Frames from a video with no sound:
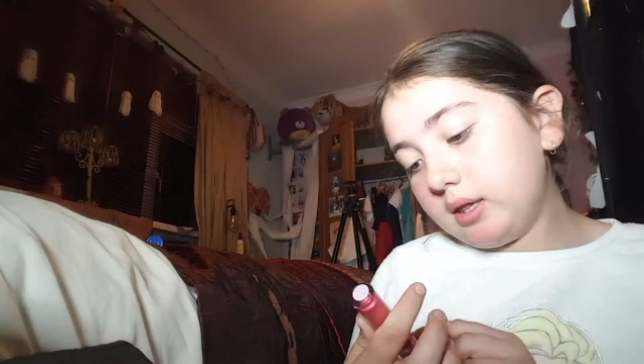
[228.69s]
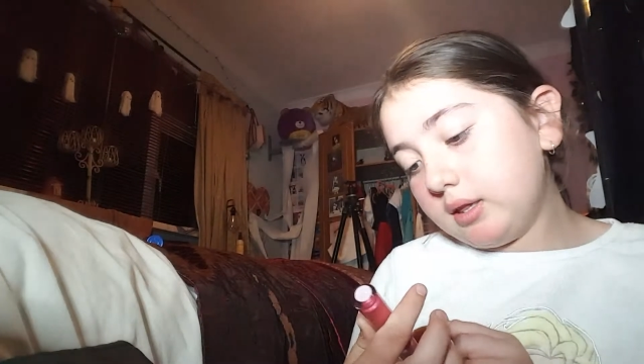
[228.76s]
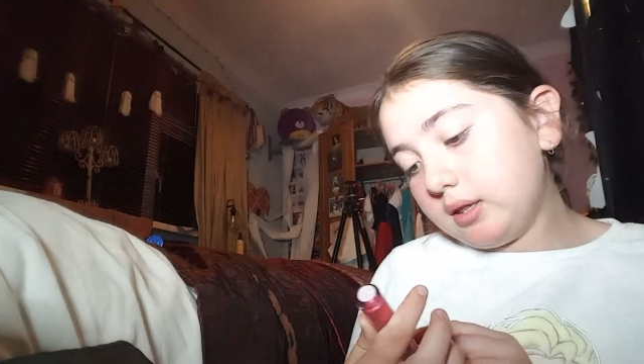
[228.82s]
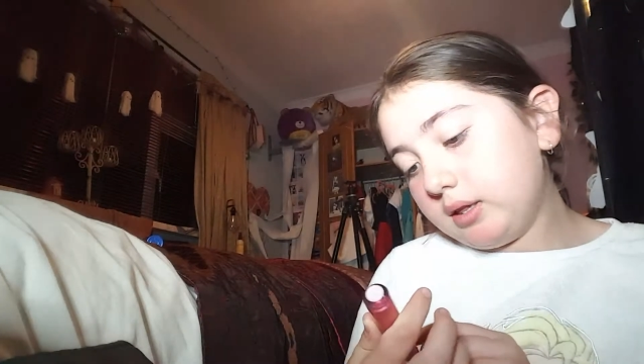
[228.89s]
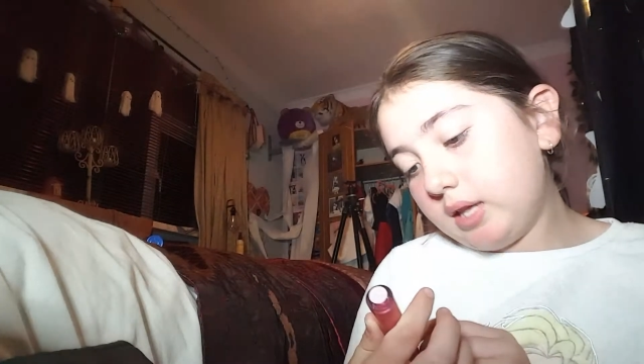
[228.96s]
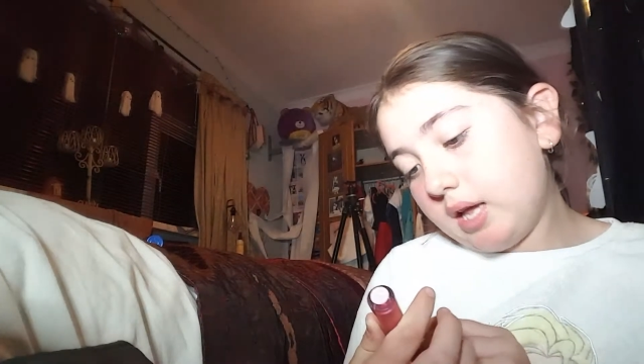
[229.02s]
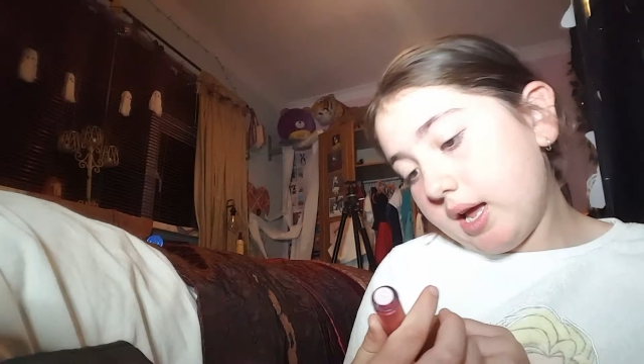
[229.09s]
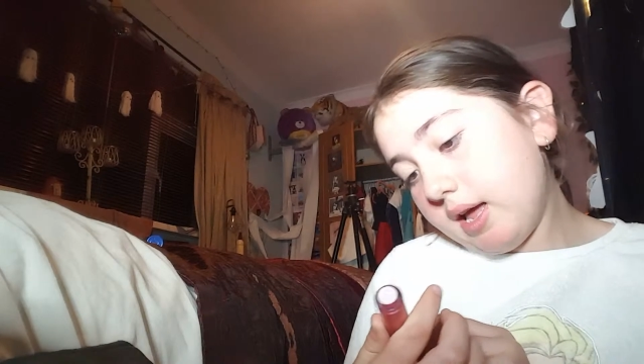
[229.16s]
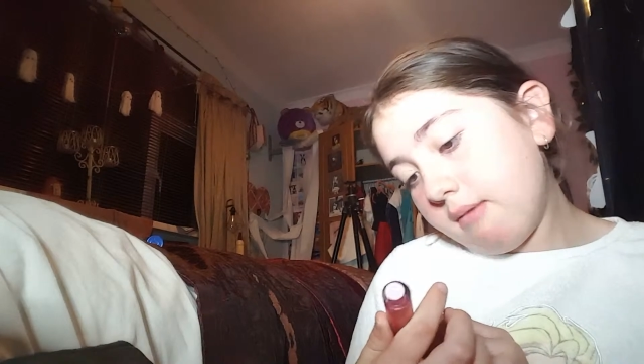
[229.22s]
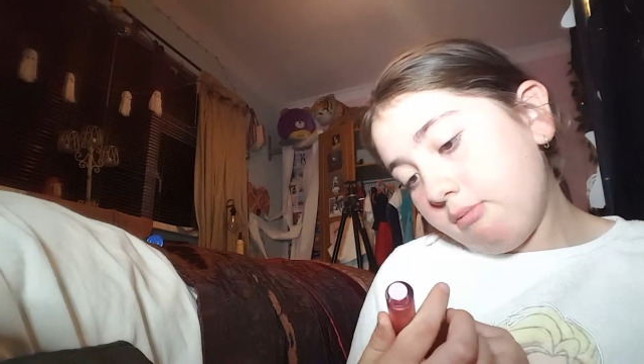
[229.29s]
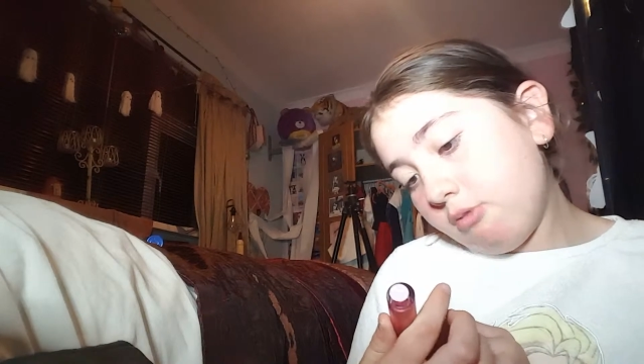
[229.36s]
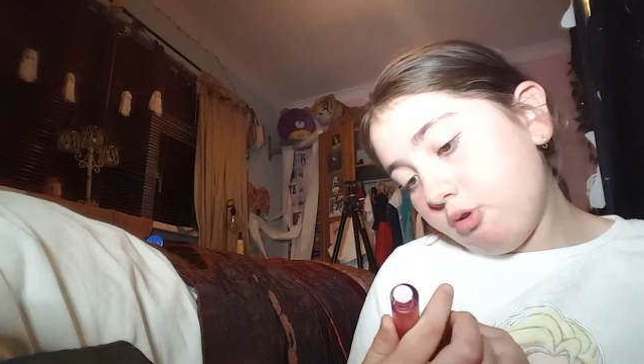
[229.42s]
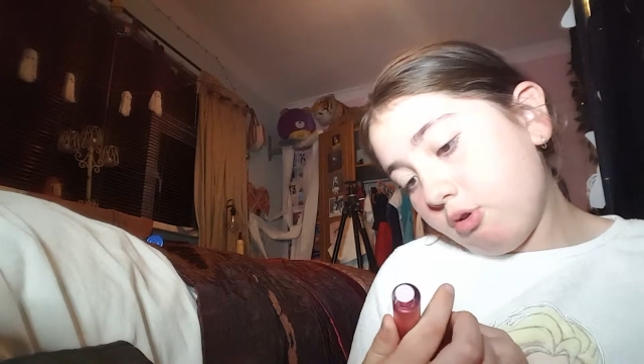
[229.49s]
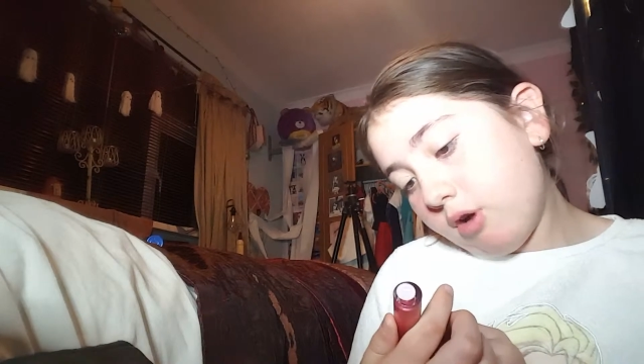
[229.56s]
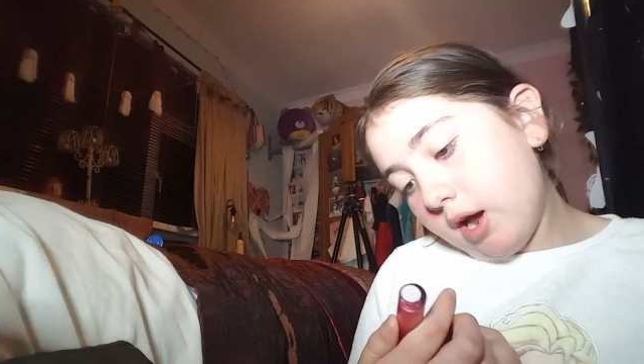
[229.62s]

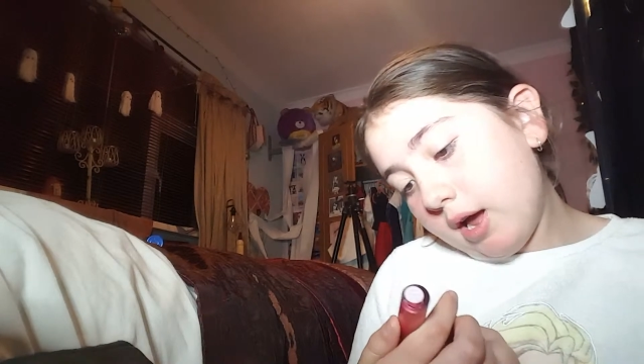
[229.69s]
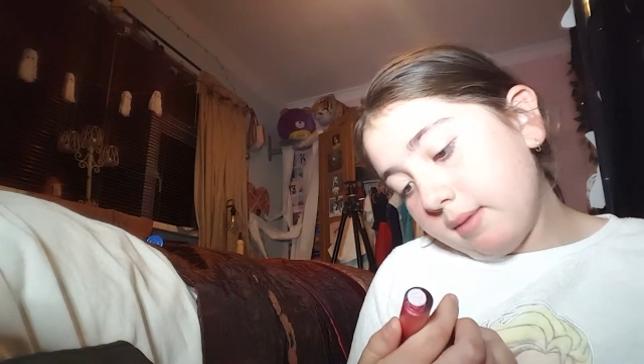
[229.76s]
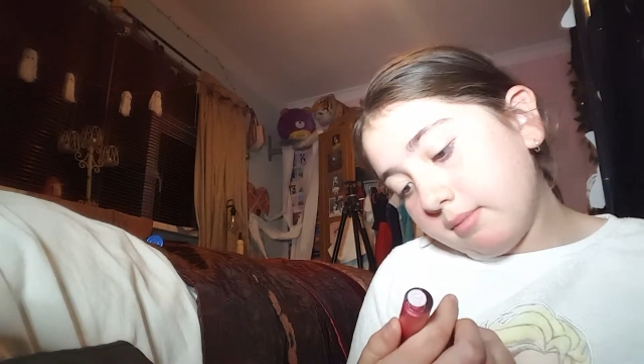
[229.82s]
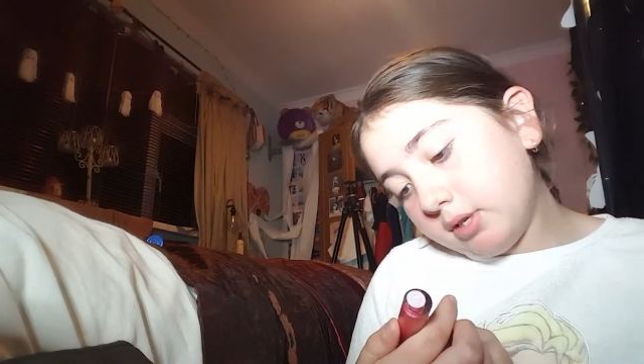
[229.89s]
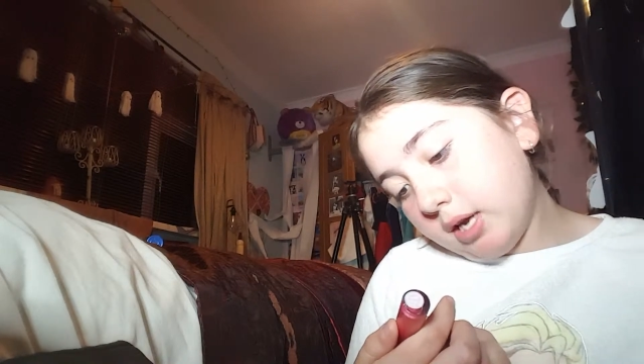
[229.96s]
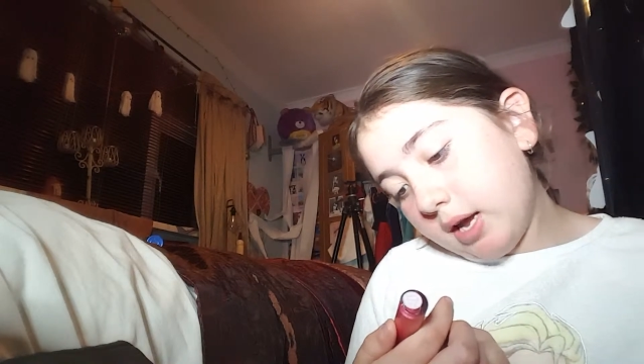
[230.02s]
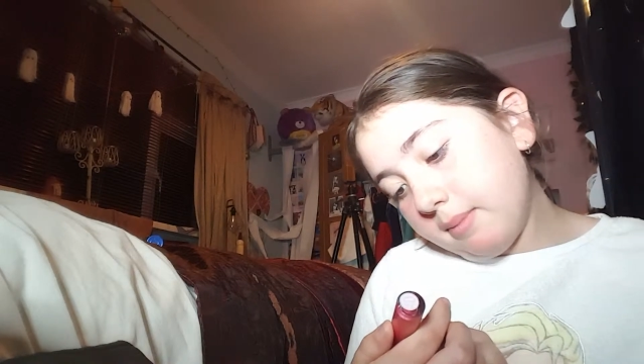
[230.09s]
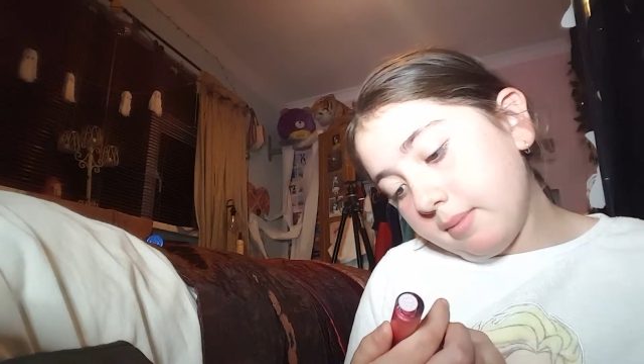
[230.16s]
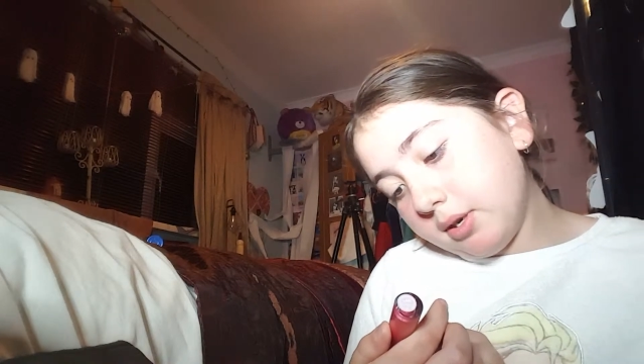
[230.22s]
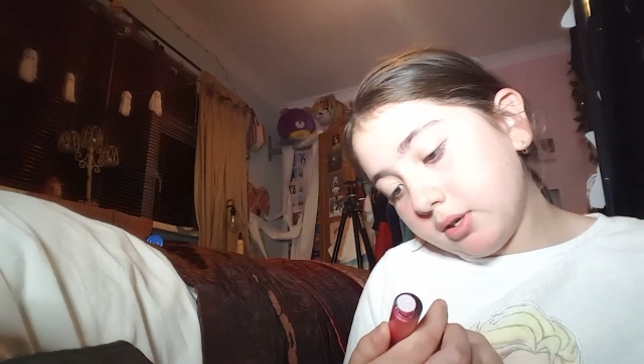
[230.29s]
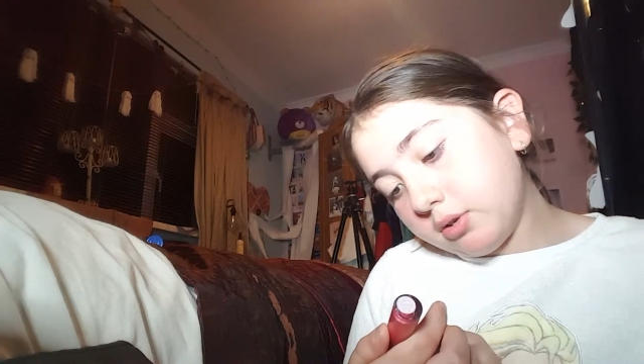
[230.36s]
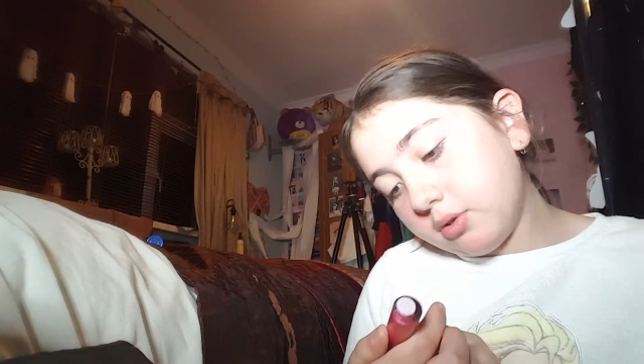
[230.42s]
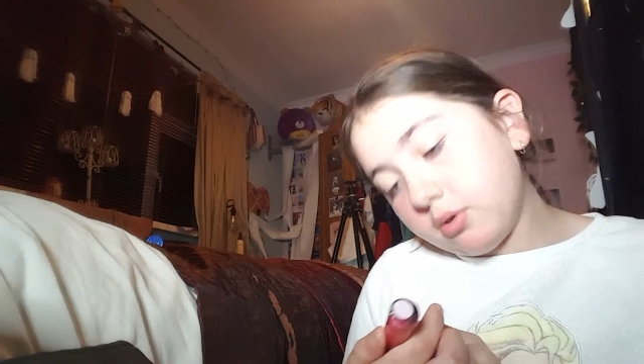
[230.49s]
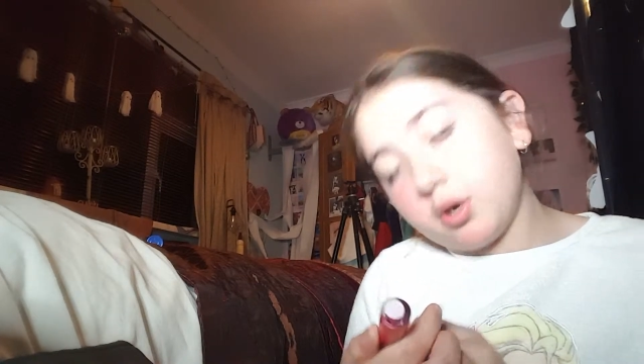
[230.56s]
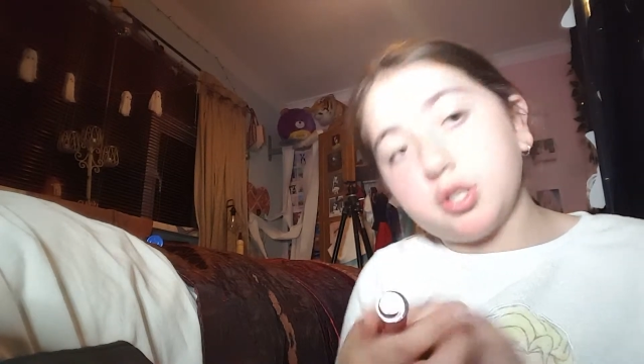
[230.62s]
Lime Crime
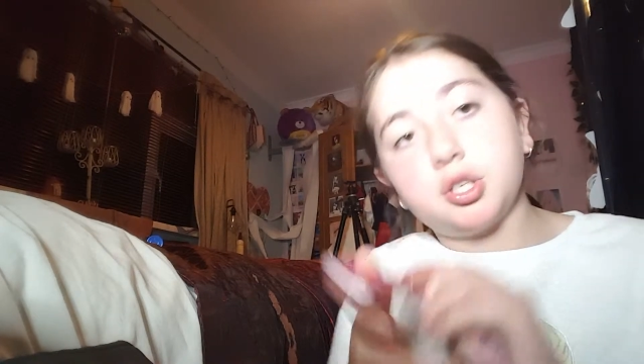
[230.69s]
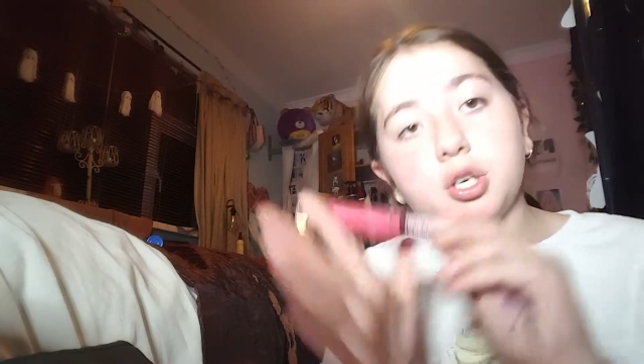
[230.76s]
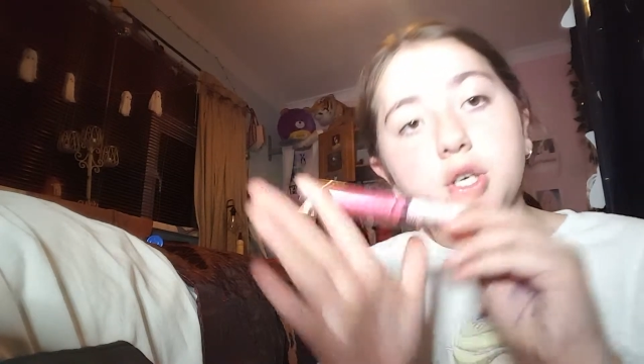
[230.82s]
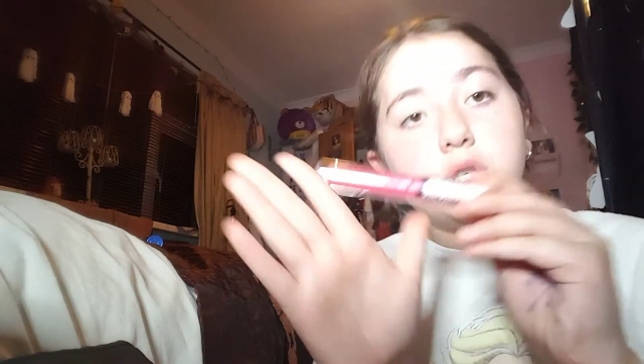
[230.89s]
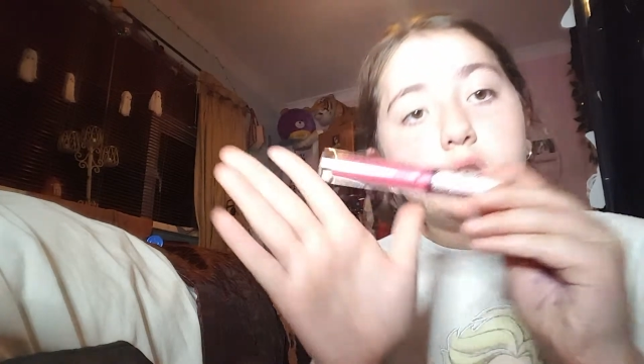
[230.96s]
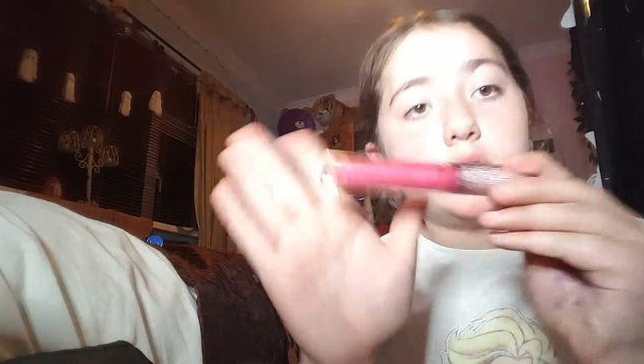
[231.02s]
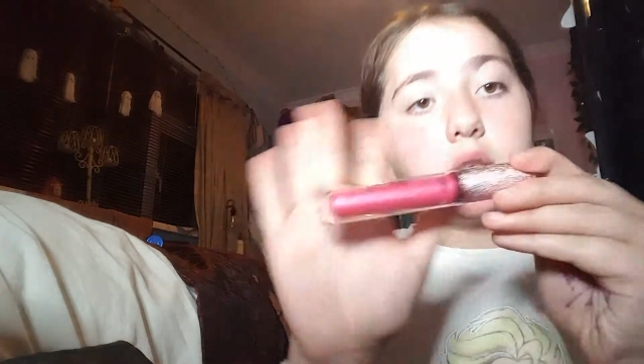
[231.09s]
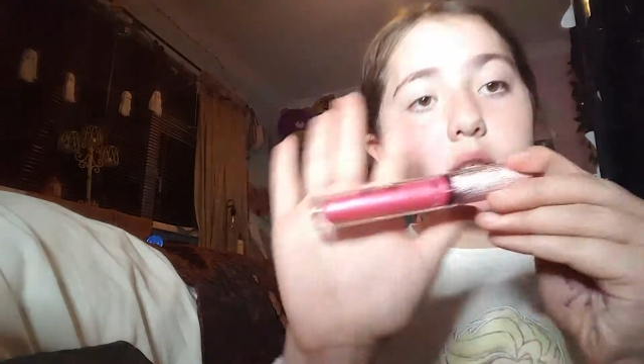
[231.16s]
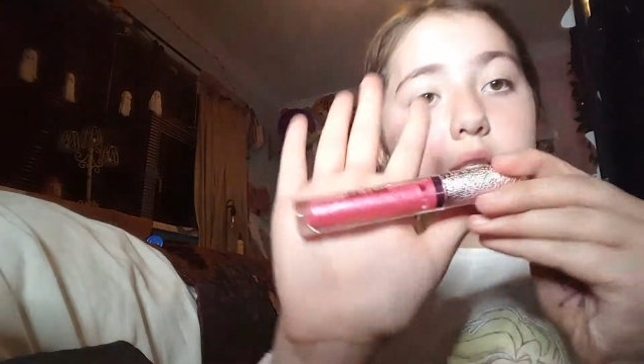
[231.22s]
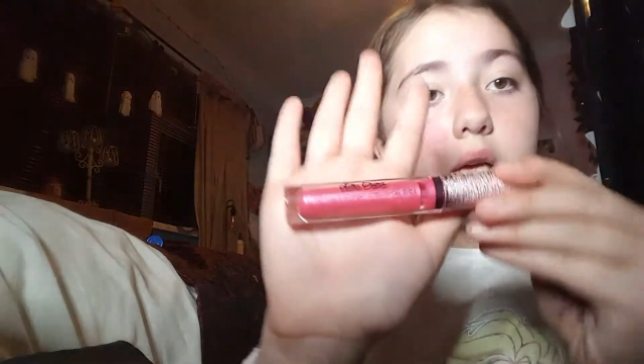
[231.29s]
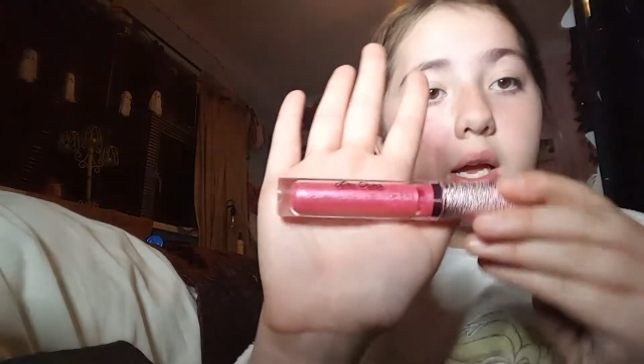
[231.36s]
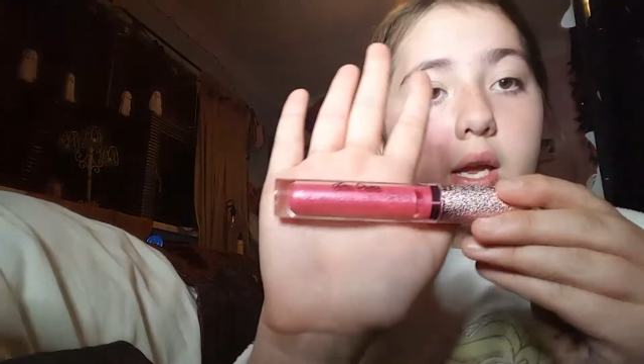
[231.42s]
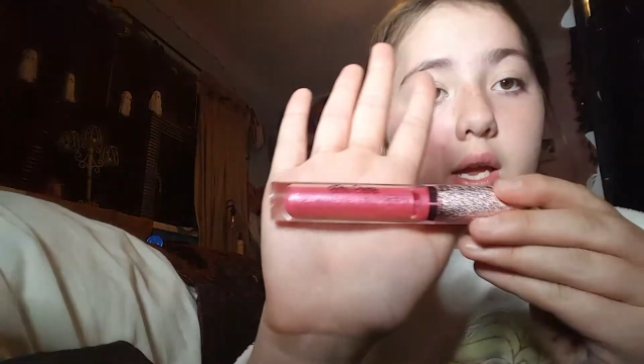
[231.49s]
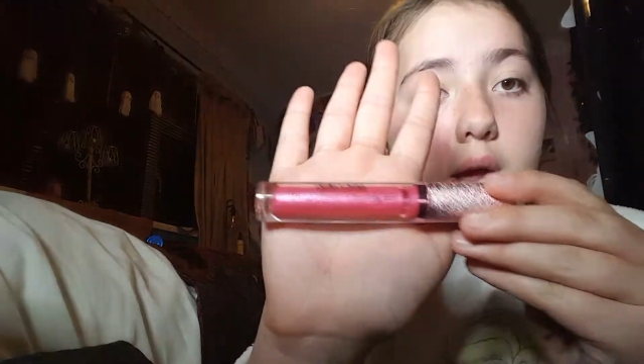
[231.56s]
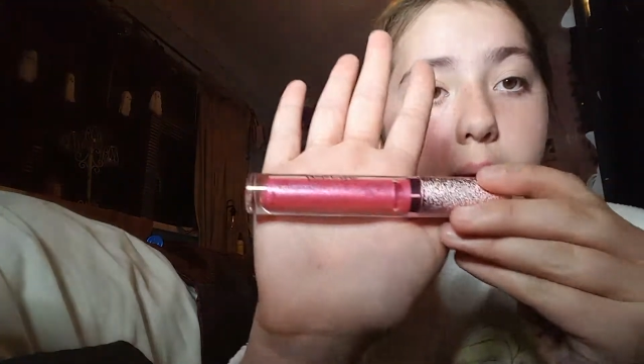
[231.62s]
Diamond Crushers. It's
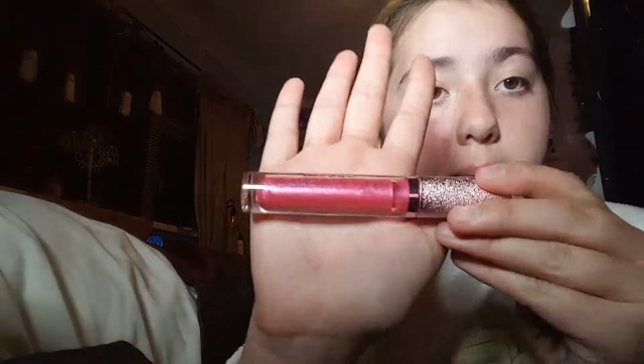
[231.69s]
like,